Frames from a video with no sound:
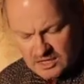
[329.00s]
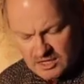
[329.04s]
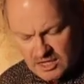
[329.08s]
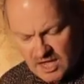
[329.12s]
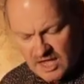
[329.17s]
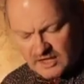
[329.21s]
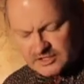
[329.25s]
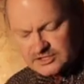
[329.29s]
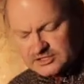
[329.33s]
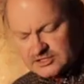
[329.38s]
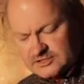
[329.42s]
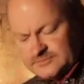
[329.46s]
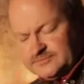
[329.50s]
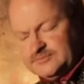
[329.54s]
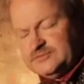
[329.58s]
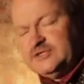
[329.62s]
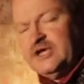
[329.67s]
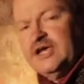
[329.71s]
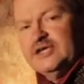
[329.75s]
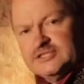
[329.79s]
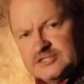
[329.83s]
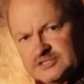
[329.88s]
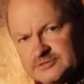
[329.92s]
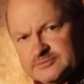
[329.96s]
Yes,
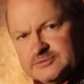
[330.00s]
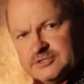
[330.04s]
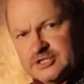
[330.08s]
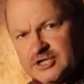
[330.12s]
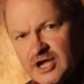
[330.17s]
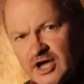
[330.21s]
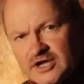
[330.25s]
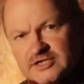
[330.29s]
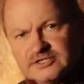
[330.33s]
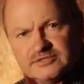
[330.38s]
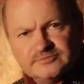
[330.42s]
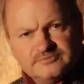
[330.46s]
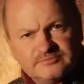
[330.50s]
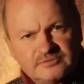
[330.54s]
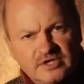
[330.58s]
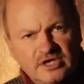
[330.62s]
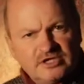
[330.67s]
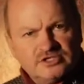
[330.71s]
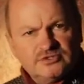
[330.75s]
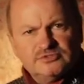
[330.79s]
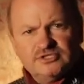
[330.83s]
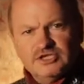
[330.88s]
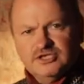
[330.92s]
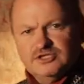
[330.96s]
yes, tonight
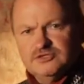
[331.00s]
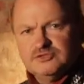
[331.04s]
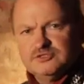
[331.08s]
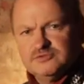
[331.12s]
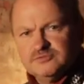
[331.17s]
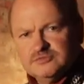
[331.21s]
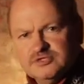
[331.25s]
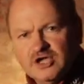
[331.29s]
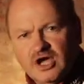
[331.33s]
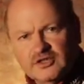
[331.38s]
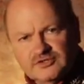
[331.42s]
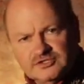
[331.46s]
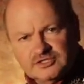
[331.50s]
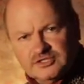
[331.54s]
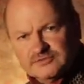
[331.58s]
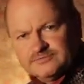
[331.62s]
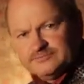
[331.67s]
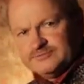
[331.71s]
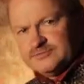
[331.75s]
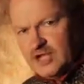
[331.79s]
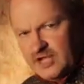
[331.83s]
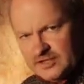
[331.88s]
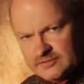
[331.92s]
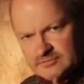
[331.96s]
I shall teach you some dancing,
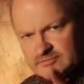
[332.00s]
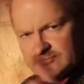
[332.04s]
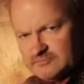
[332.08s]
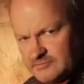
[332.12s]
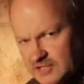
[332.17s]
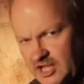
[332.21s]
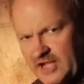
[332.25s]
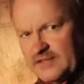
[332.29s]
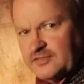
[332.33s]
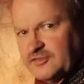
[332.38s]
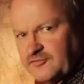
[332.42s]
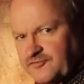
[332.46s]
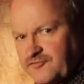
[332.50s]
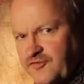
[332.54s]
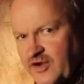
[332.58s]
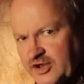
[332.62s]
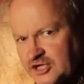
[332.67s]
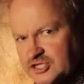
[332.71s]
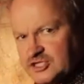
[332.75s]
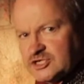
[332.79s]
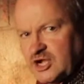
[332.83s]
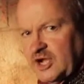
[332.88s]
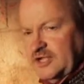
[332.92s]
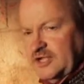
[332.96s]
like the French